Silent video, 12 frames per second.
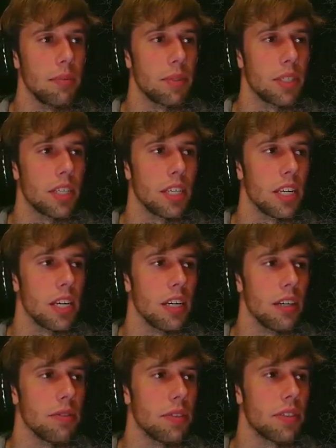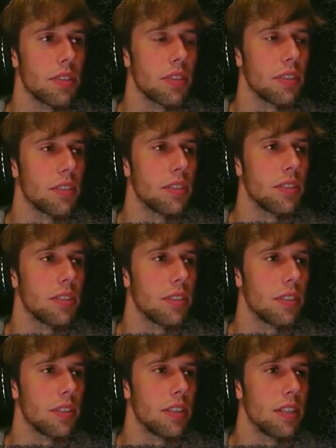James gloves.
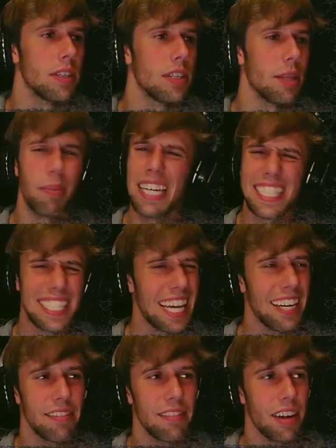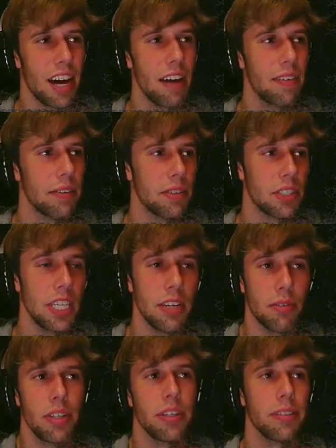The best set I've ever
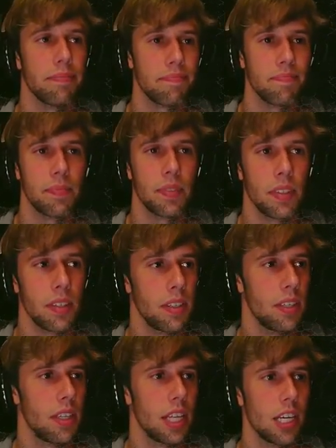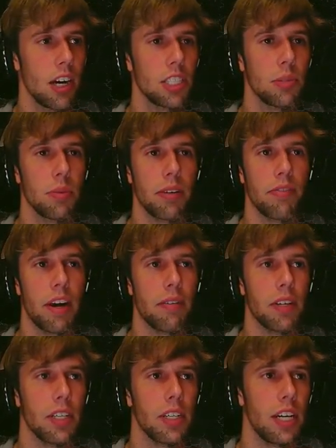seen, really. It cost him like
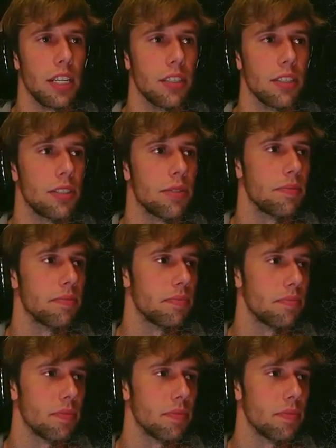$500.